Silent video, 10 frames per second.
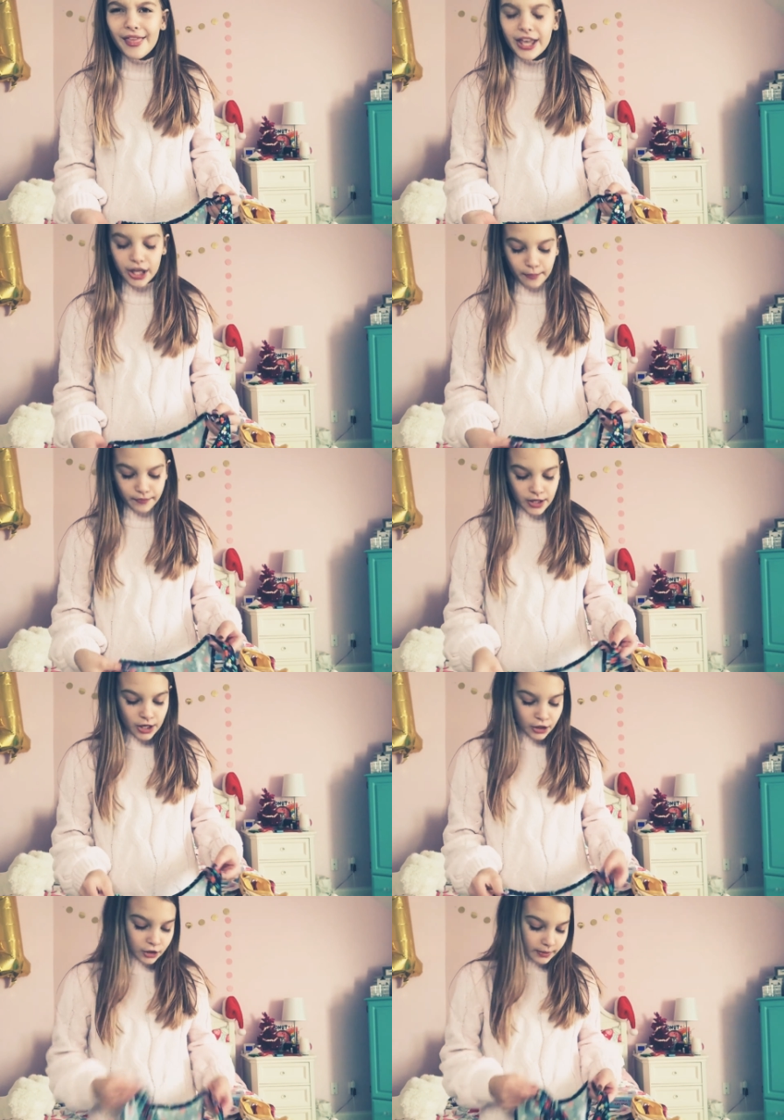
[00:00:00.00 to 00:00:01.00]
Thank you.
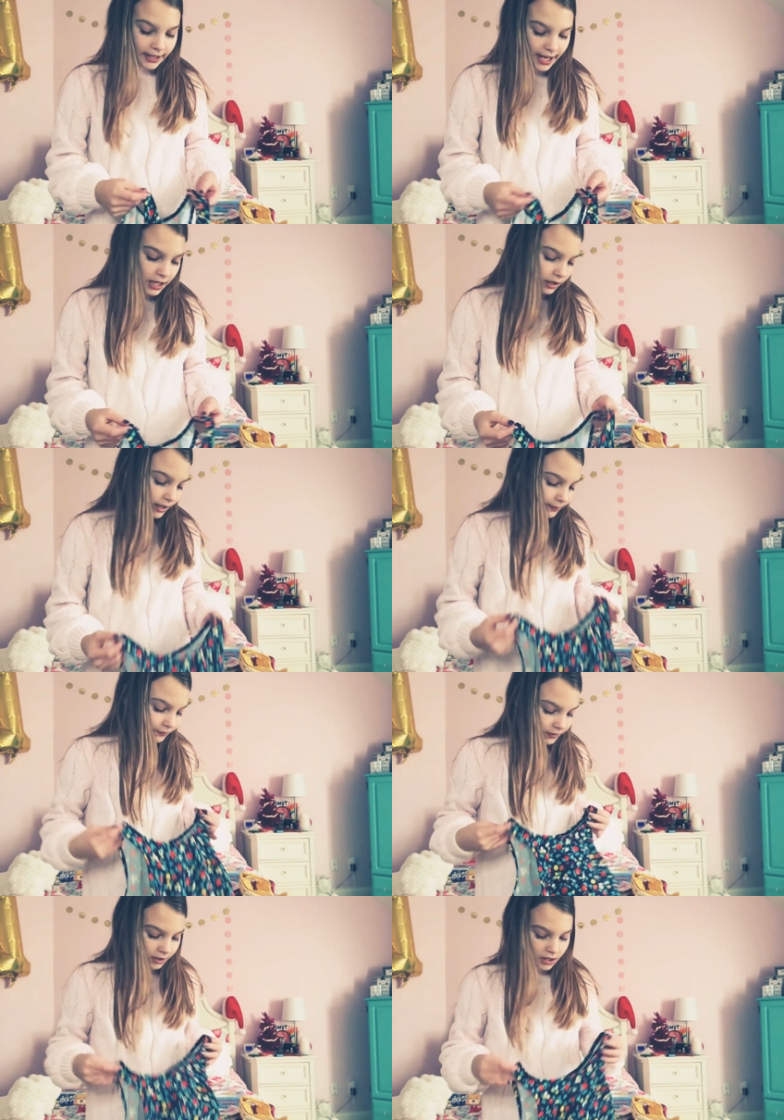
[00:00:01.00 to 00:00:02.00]
So Caitlin
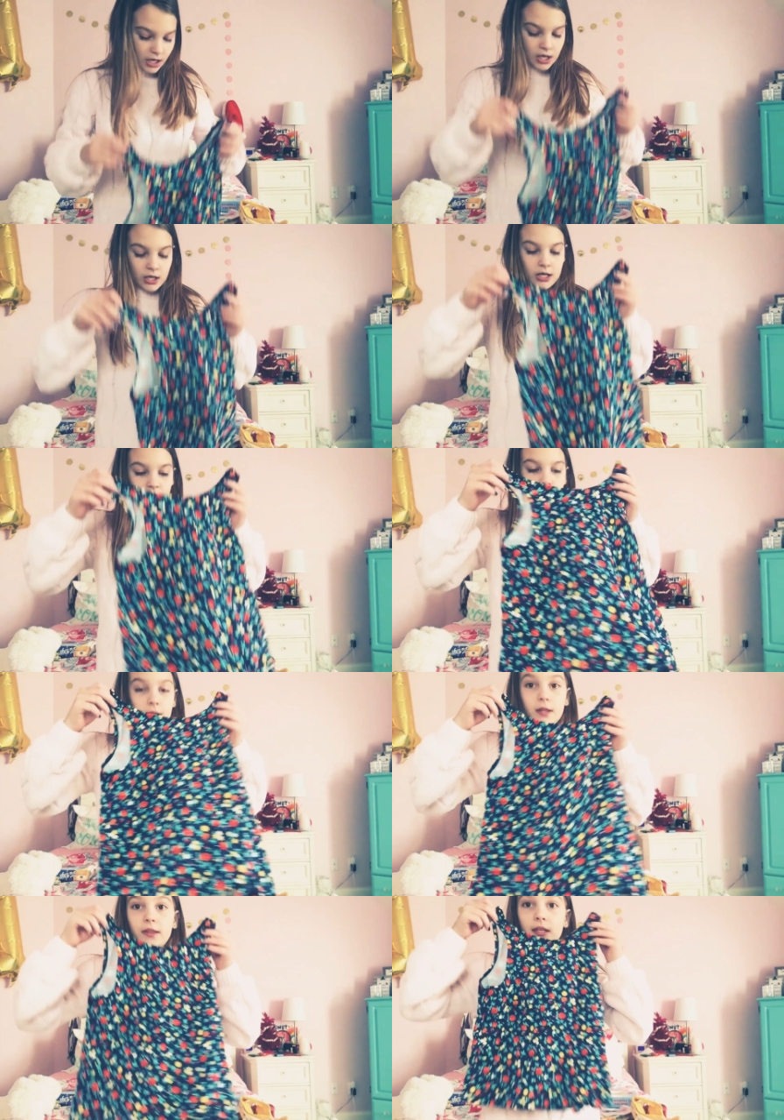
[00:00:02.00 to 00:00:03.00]
gave
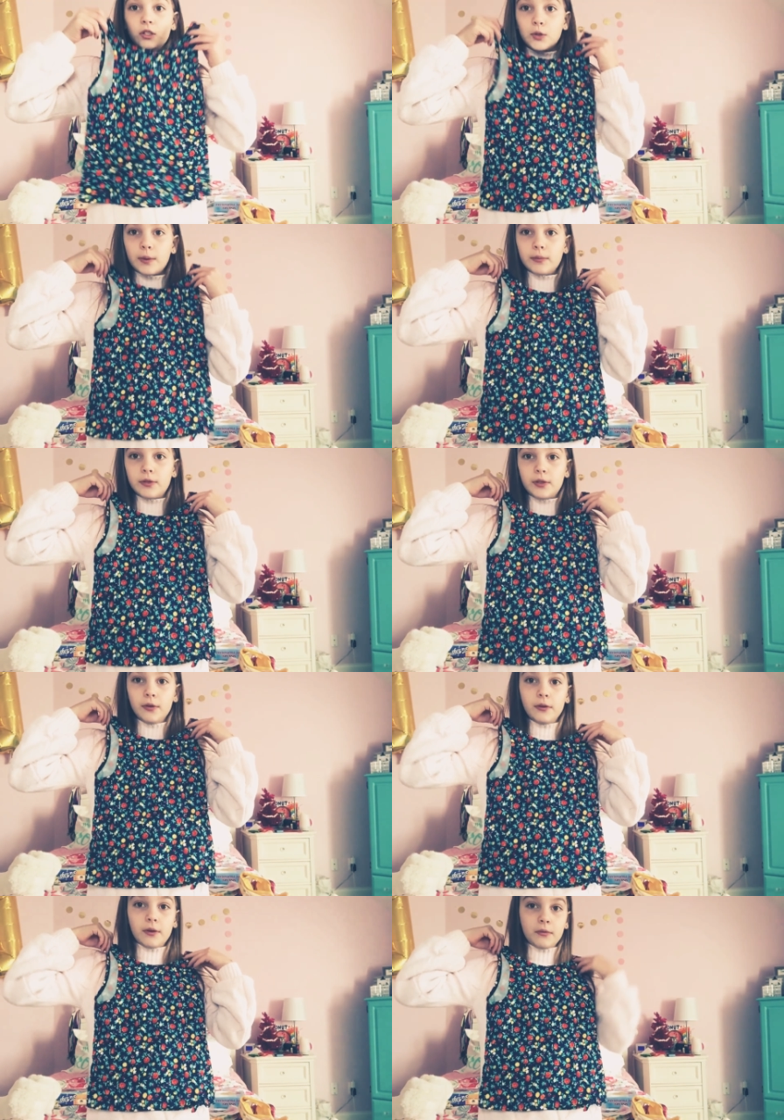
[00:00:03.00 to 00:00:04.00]
me this
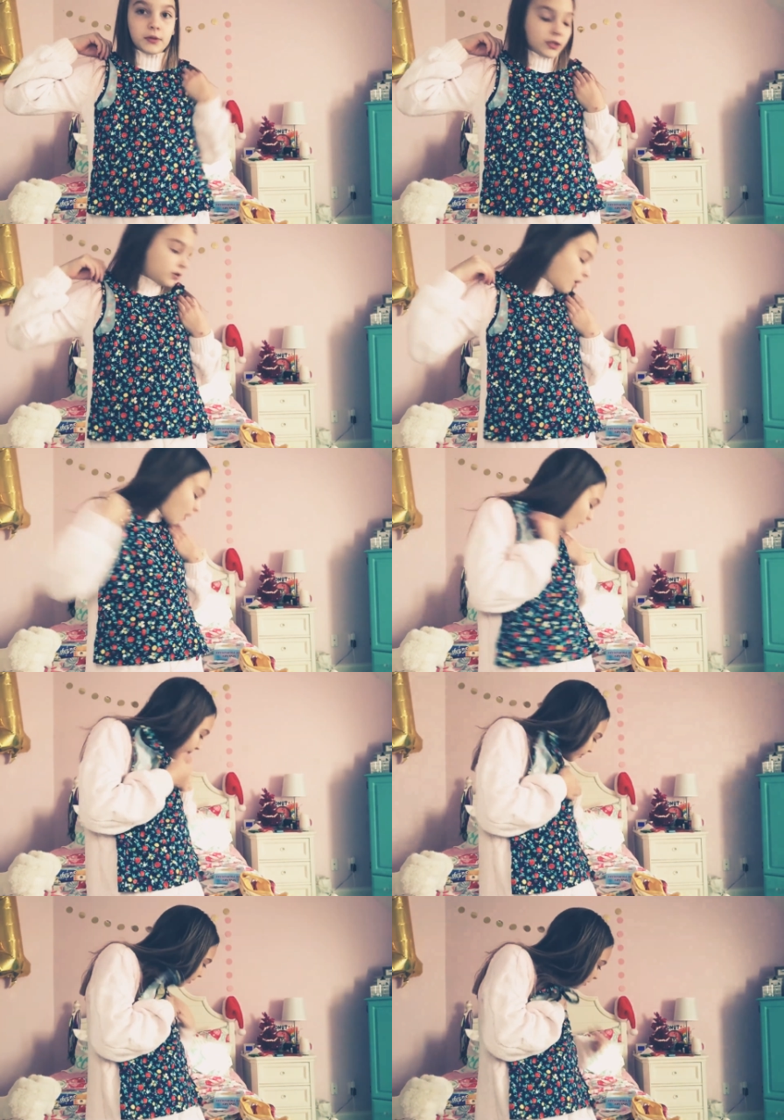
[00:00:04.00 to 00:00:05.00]
swimsuit, the top